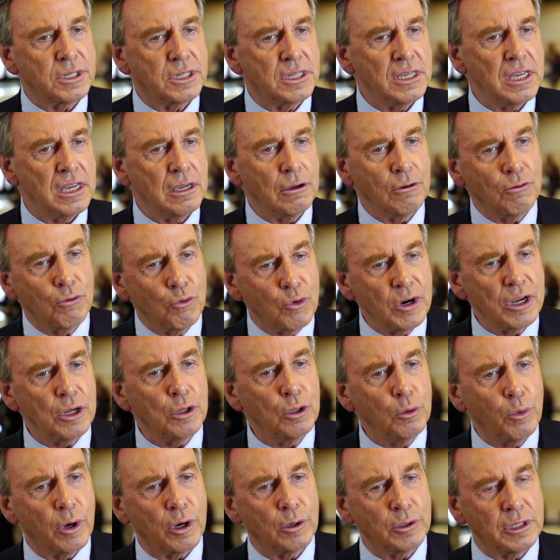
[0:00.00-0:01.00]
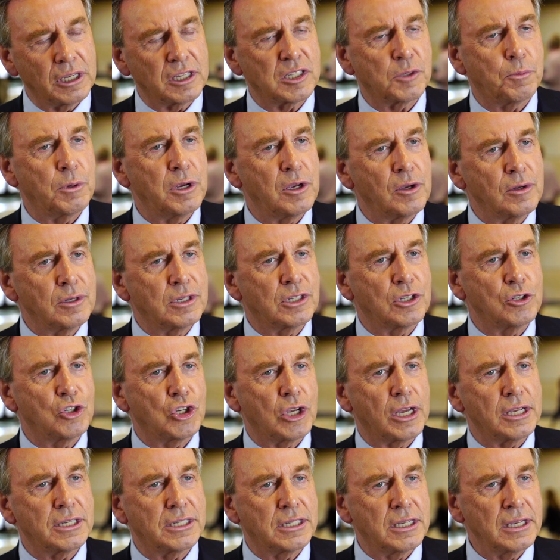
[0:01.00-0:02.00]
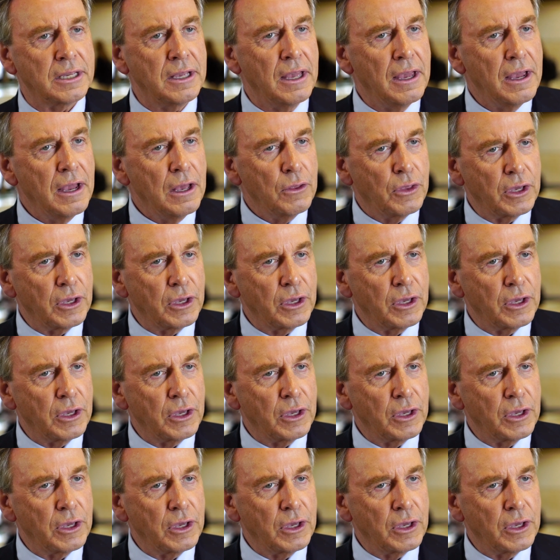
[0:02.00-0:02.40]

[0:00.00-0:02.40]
seeing real world experience suggesting